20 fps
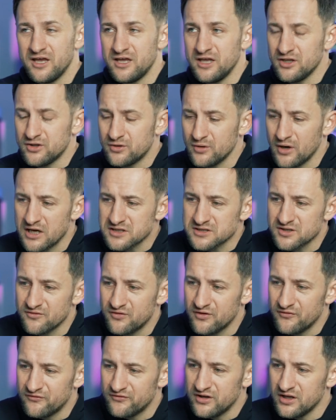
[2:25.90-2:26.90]
In
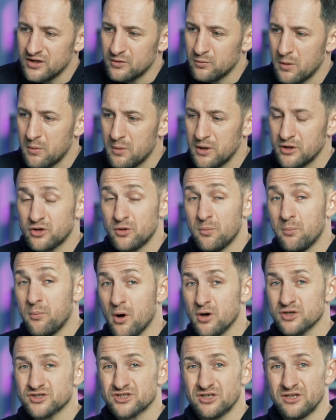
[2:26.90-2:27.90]
2015, we went to
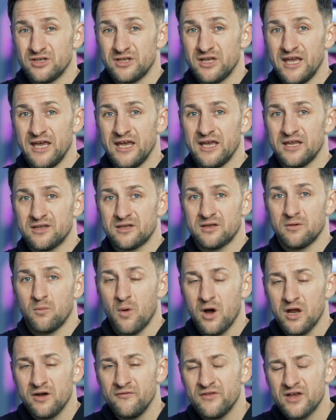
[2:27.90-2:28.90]
Boston, and
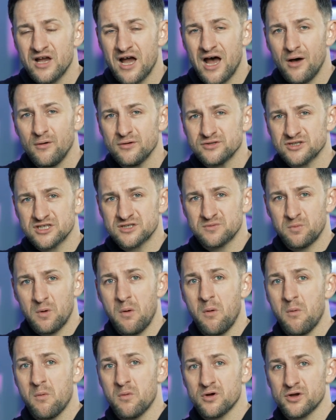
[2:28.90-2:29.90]
one of the houses we
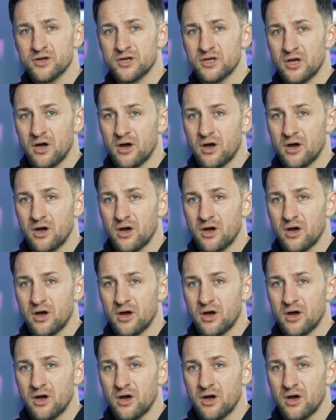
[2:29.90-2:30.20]
were working